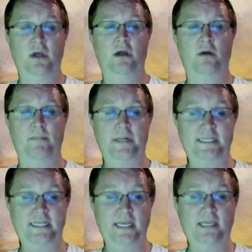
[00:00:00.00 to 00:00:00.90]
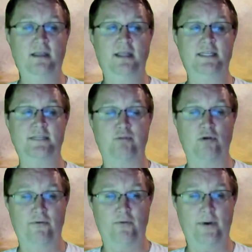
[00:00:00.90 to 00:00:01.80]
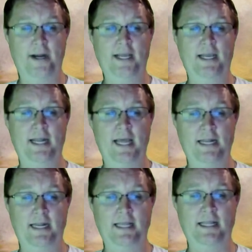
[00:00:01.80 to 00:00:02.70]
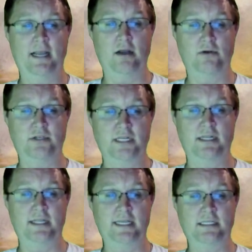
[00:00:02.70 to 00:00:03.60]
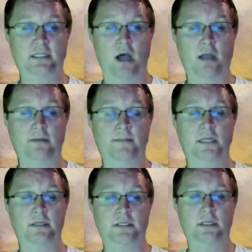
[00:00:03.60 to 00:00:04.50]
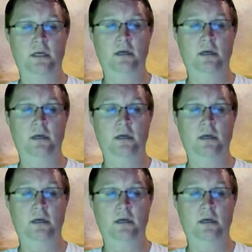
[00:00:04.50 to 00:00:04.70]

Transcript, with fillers: meticulous proofreading and editing that goes into these documents.